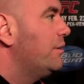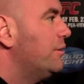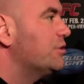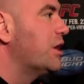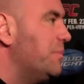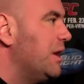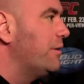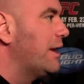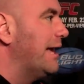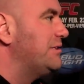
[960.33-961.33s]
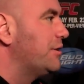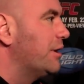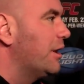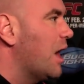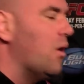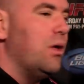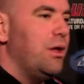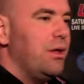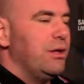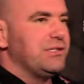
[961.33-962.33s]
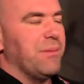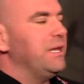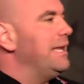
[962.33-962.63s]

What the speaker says: There's going to be other guys that are going to go. Some of